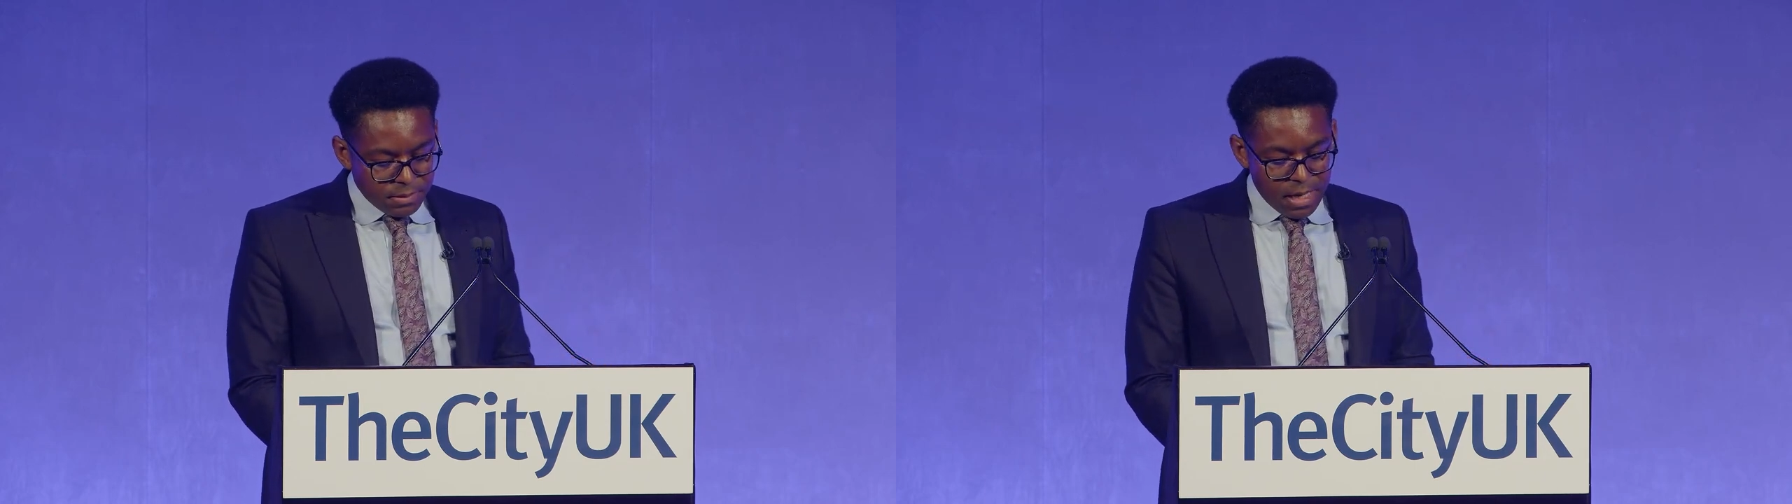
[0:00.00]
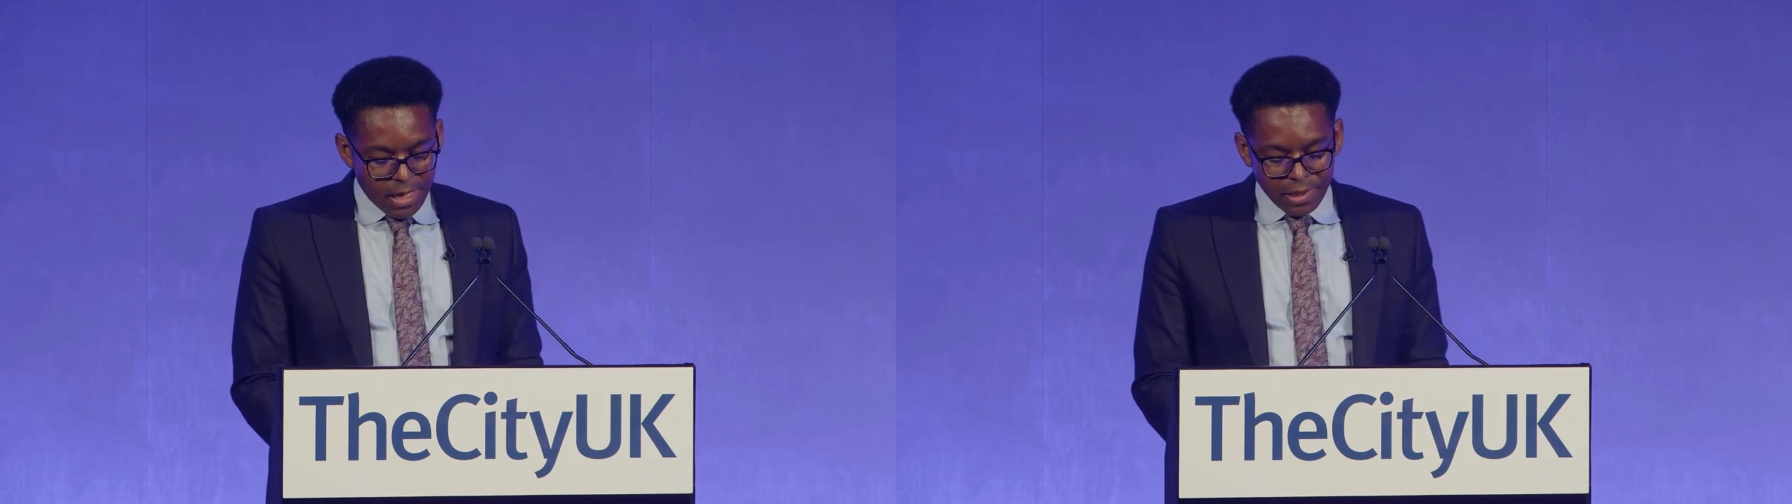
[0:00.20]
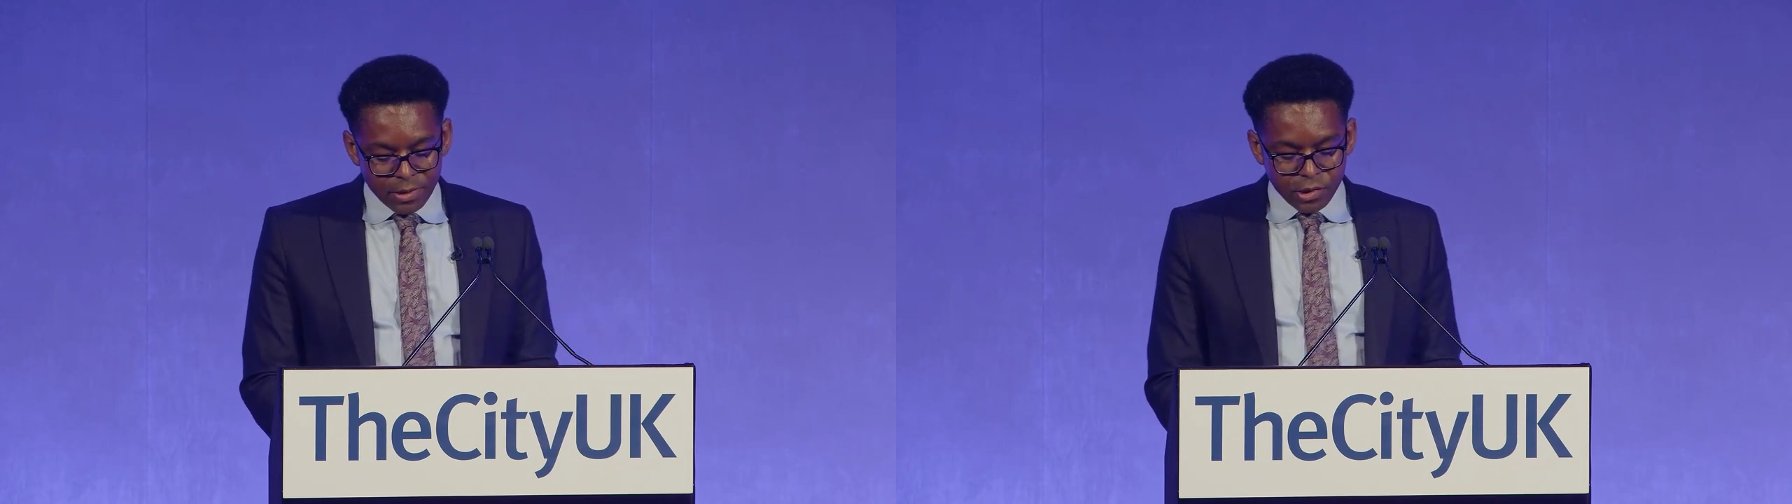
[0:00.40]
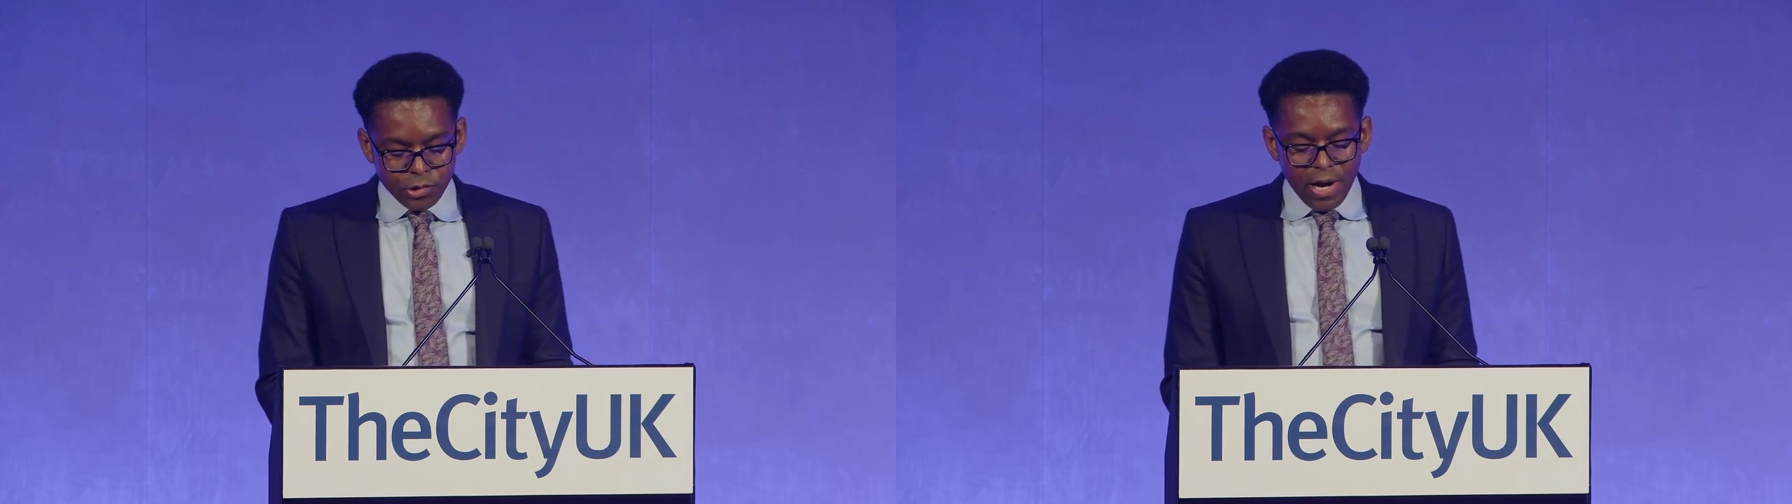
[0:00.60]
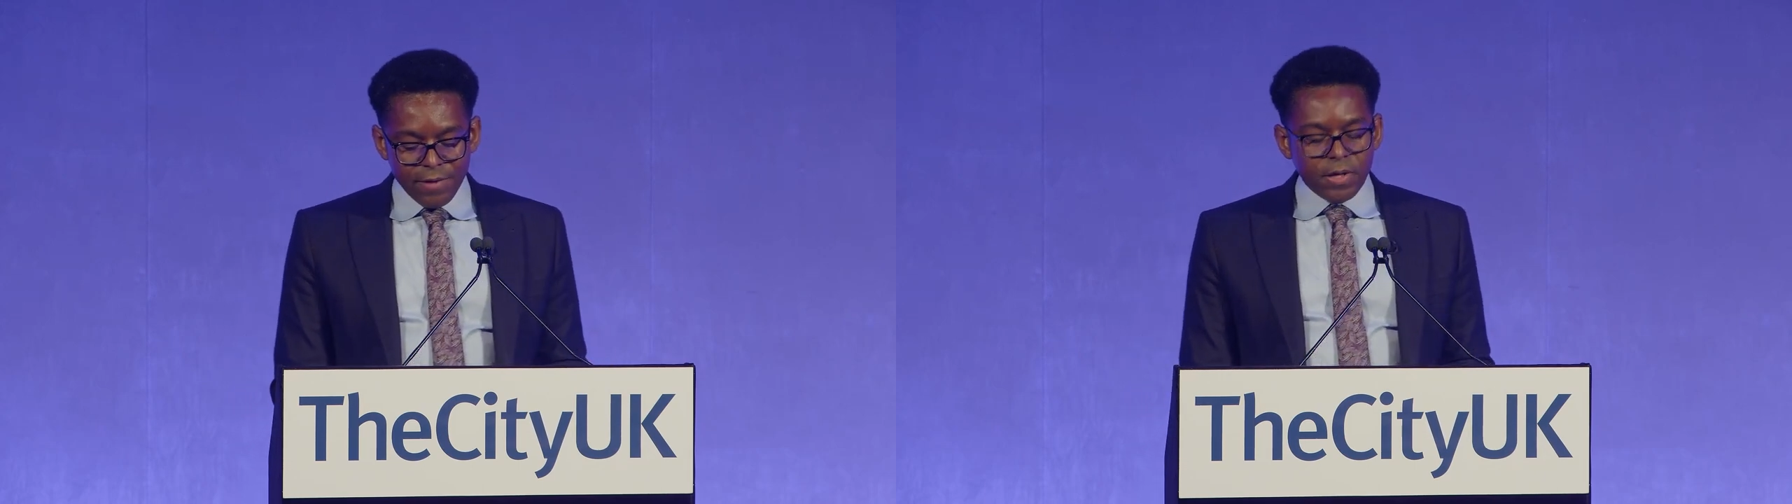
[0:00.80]
uh, and to
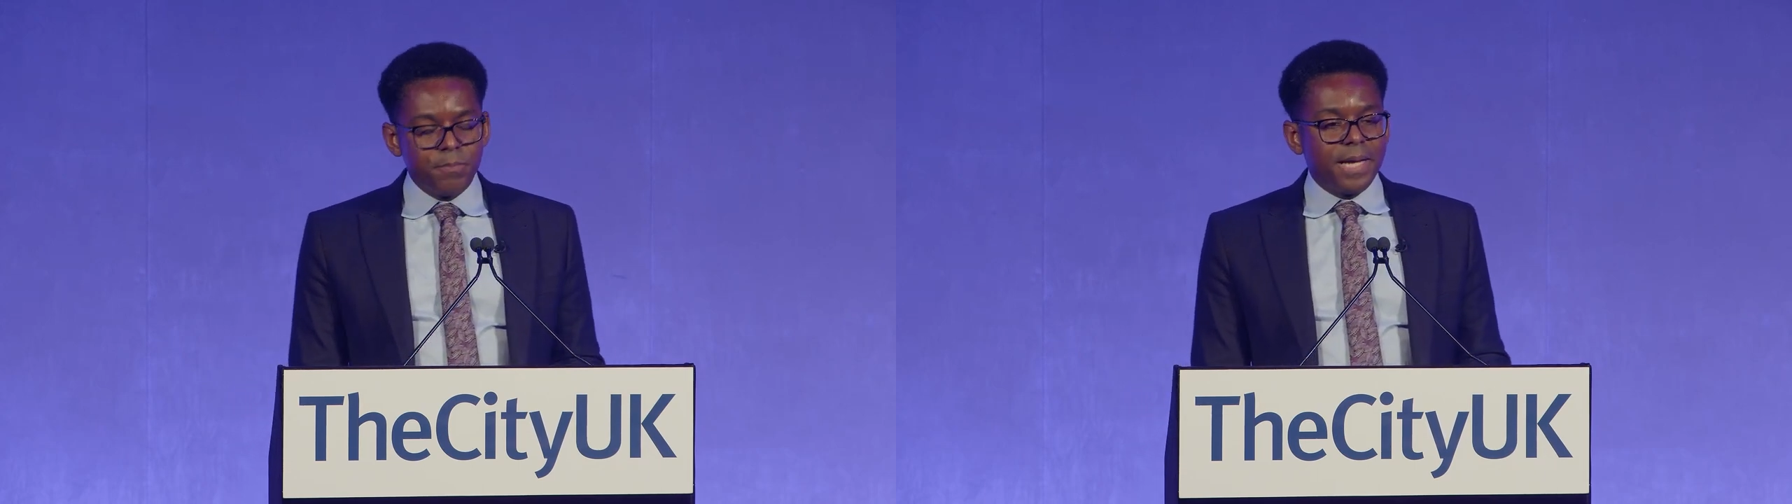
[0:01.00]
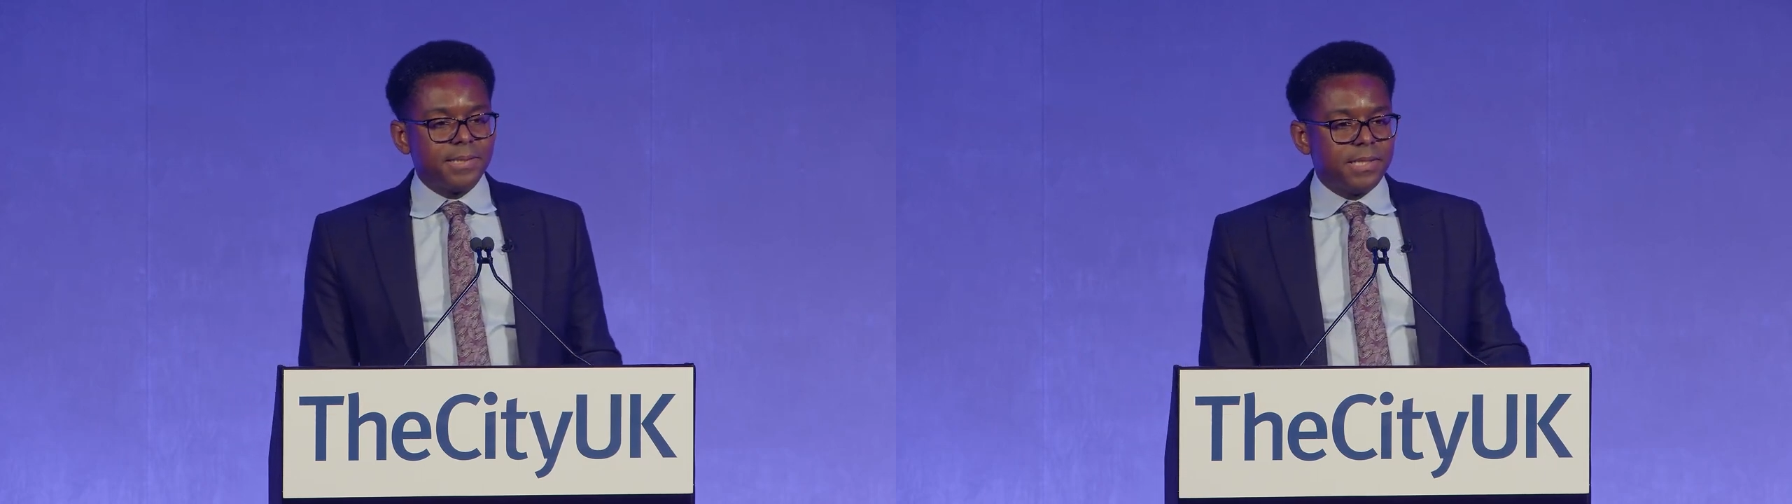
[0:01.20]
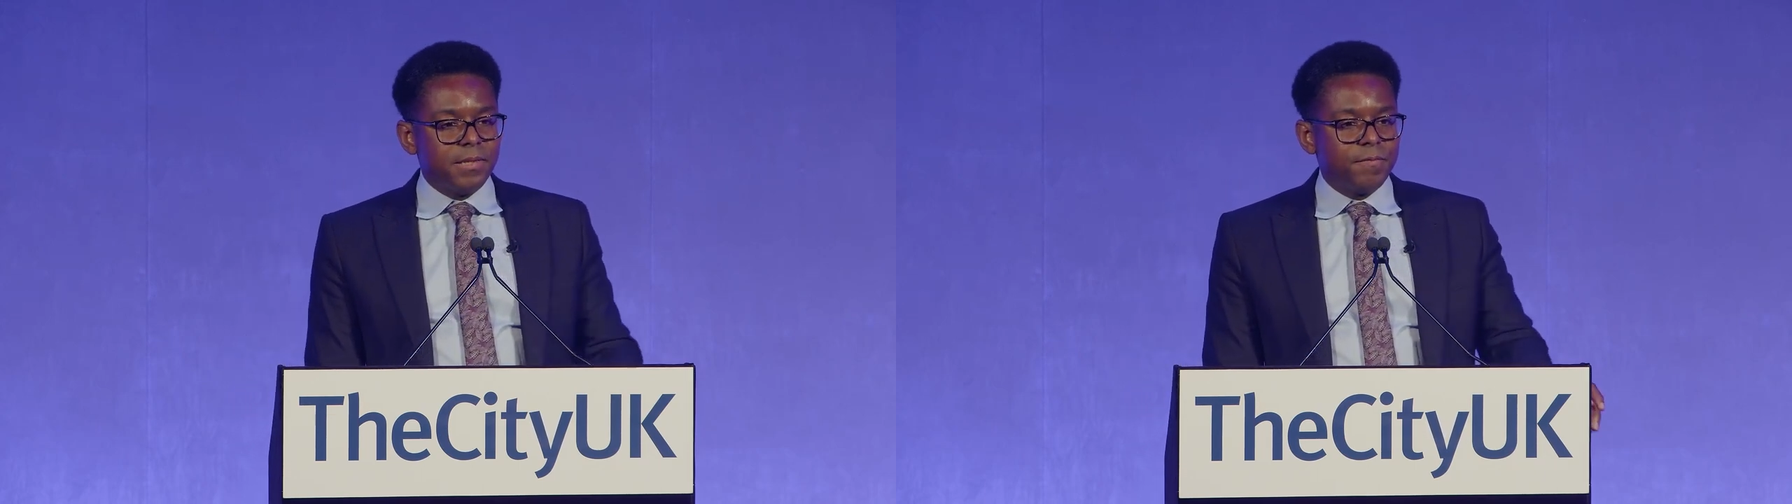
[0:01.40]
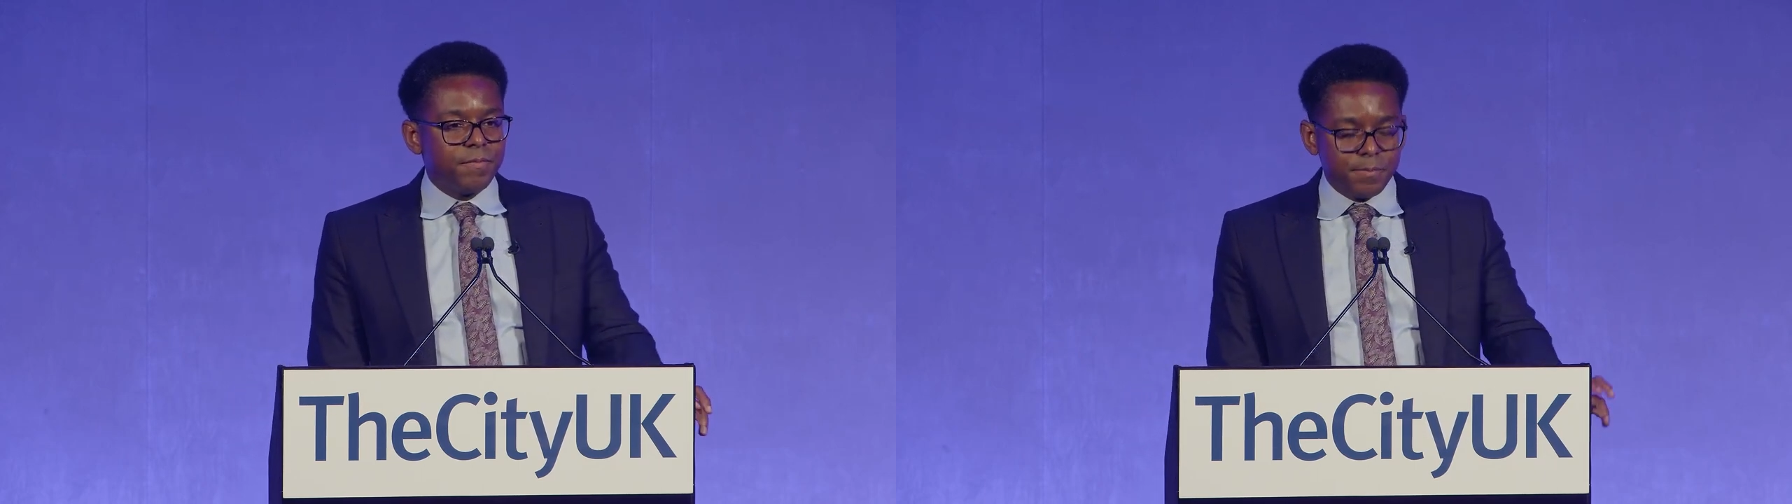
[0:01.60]
drive competitive,